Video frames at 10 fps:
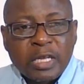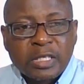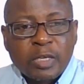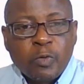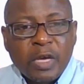and
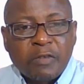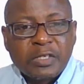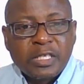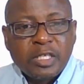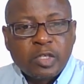said we have
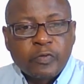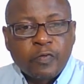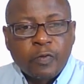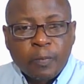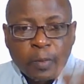sinned
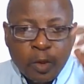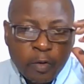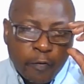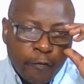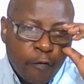
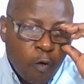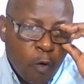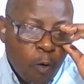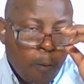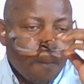
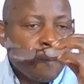for